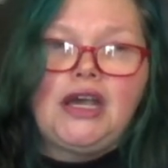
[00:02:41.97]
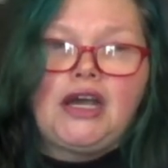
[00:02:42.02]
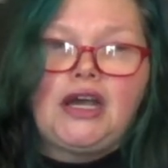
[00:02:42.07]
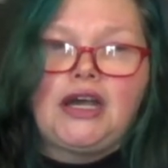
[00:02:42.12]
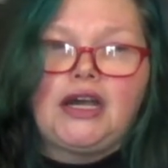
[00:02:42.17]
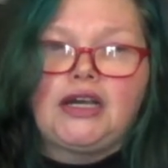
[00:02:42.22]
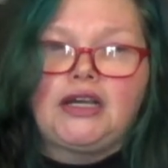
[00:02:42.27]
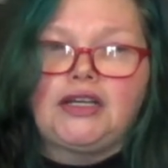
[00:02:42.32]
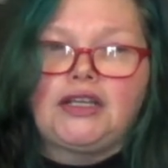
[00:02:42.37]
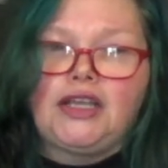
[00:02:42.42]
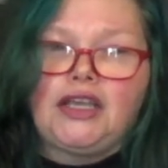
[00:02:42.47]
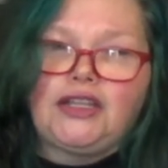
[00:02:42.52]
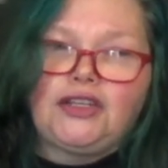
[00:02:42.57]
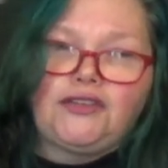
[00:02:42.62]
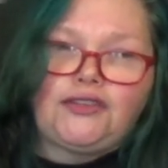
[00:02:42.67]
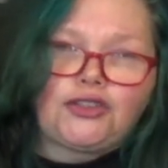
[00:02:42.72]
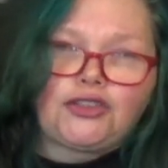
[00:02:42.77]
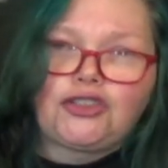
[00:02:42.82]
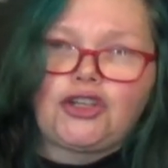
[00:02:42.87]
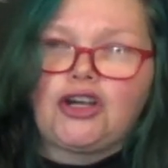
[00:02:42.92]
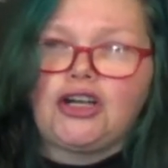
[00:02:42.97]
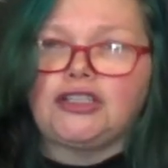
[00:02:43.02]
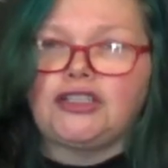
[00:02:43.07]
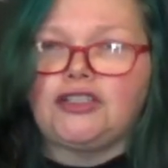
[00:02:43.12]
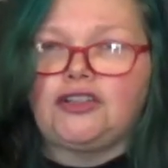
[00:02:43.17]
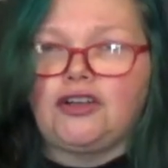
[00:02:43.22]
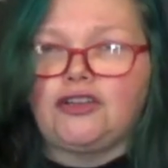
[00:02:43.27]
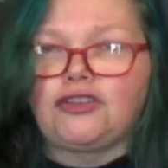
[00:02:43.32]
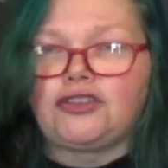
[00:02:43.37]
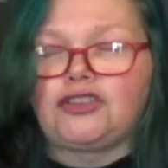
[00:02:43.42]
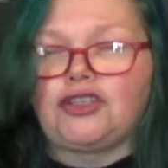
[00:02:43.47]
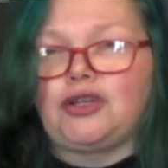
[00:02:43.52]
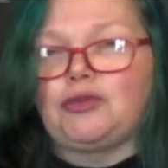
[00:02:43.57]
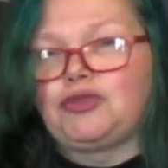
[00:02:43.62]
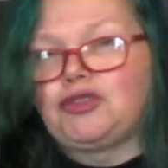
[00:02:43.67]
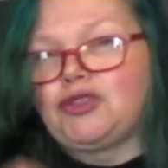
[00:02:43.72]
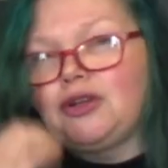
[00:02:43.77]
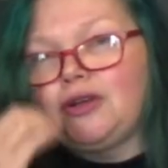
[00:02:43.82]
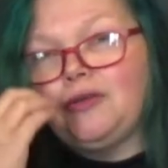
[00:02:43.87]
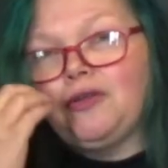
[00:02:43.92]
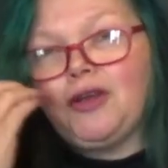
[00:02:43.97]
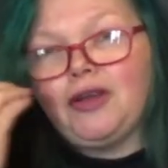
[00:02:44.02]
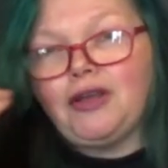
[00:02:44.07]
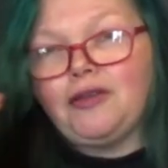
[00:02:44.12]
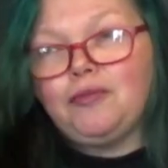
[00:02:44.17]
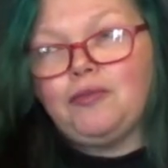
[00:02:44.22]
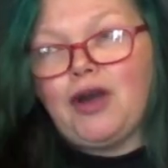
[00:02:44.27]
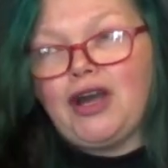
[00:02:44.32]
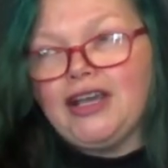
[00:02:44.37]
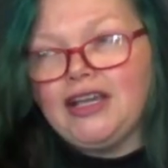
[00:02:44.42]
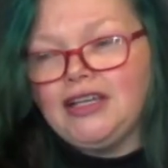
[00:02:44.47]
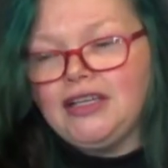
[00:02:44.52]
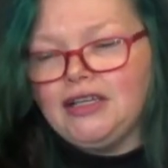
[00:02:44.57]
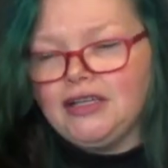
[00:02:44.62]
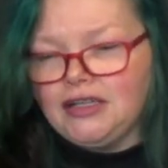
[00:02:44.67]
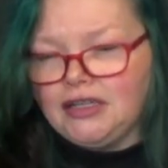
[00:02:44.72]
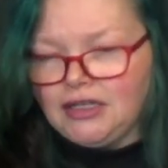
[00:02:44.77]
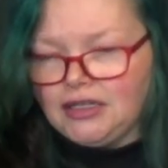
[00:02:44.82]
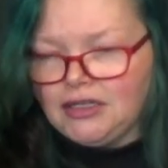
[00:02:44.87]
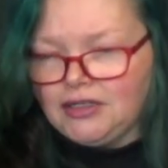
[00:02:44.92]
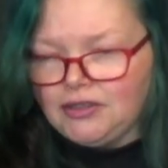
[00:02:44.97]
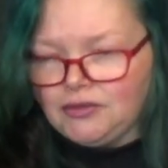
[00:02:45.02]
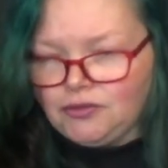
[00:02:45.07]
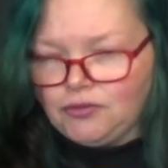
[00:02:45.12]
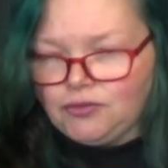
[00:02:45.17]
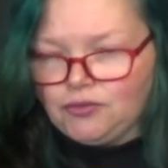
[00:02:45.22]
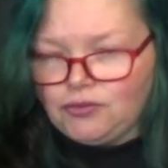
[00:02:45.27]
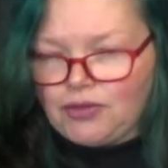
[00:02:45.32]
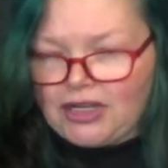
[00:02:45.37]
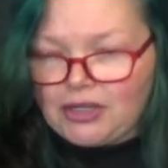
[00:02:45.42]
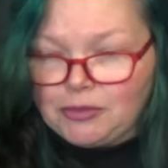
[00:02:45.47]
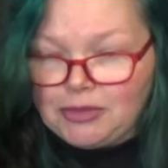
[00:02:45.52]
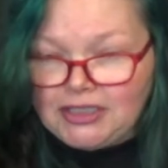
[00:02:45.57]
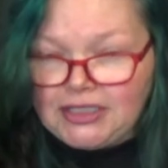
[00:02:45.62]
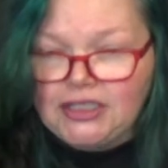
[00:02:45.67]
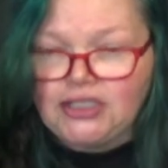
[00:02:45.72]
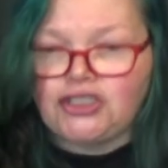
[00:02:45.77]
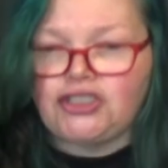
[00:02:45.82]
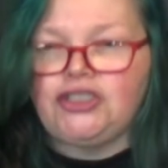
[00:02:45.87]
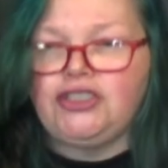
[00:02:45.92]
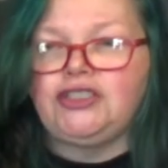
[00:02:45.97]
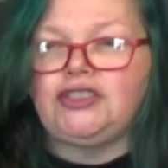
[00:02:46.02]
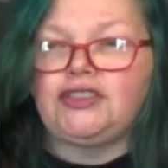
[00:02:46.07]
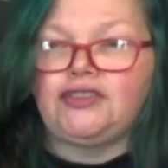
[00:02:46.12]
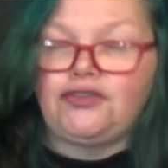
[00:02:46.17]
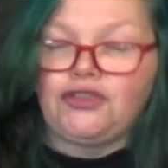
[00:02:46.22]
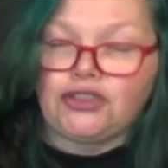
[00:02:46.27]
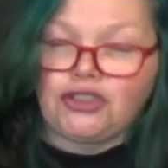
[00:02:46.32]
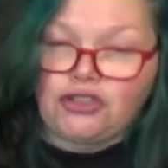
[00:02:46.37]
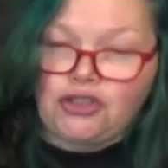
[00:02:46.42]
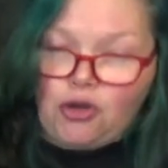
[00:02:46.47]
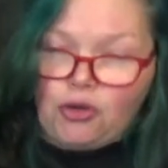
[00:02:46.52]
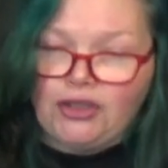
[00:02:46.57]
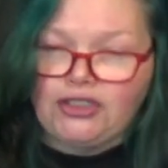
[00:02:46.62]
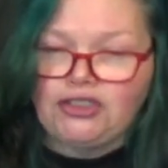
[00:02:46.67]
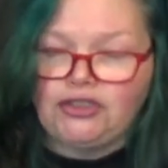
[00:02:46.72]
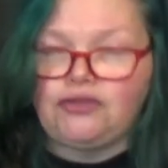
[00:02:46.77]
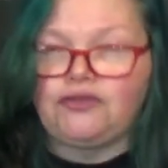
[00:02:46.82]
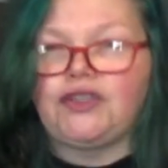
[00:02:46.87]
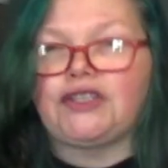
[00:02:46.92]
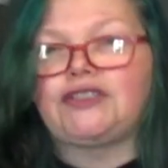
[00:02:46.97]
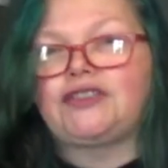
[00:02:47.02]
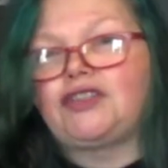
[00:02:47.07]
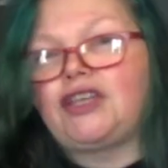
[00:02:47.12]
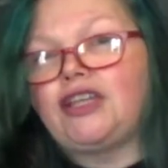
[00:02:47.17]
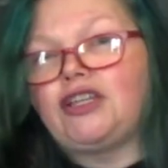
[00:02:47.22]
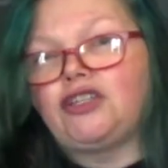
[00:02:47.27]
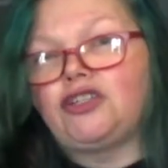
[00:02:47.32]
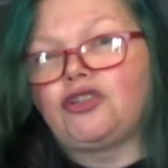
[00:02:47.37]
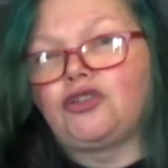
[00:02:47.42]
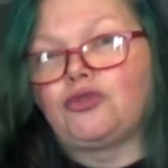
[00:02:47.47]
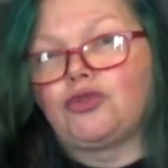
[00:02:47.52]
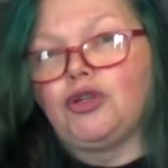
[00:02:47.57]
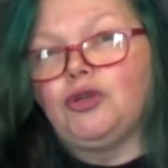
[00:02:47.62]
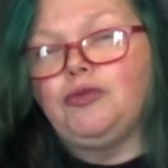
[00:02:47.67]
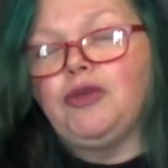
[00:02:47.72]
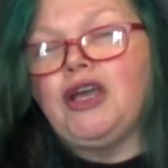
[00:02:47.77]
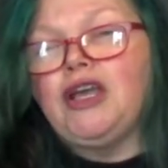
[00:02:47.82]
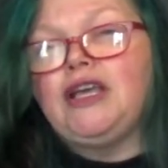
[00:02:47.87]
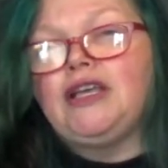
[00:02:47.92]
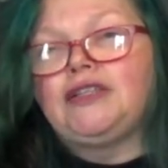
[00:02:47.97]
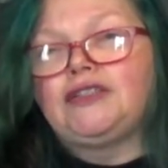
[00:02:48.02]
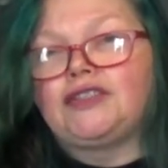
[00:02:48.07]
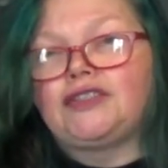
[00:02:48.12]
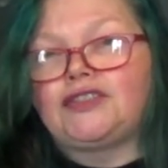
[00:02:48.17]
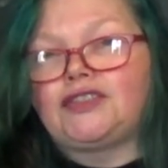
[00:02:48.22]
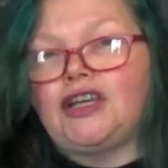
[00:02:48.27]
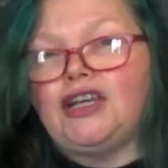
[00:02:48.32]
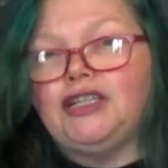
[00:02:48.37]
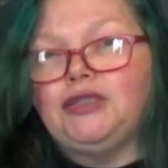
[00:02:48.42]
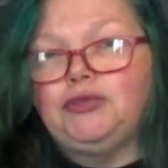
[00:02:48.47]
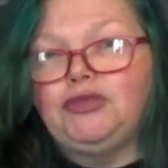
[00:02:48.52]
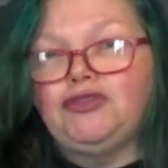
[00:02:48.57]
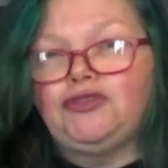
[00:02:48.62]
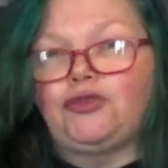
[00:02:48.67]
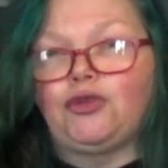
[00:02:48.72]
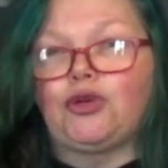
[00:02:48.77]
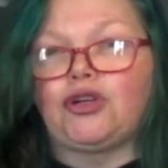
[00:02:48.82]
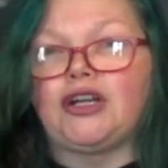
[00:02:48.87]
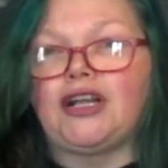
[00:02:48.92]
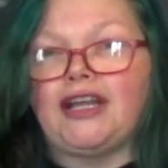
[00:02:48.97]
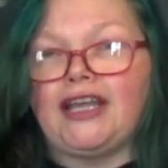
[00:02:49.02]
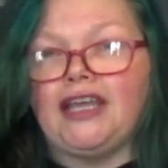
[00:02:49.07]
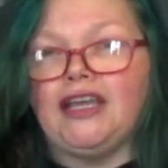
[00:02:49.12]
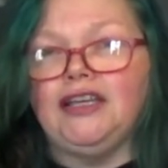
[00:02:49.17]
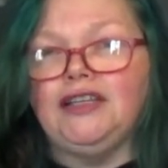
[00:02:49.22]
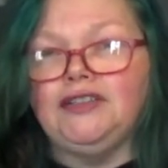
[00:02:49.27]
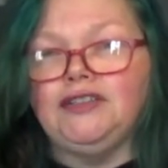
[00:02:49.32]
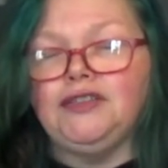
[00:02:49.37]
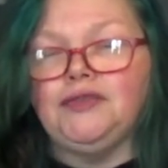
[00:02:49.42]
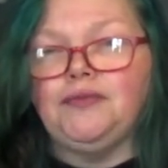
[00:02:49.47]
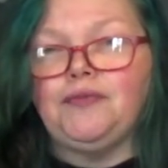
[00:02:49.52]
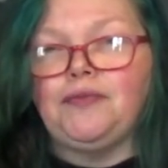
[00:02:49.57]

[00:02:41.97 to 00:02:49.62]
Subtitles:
And if you're talking all the time. So my recommendation is, if you're going to investigate in a group, decide beforehand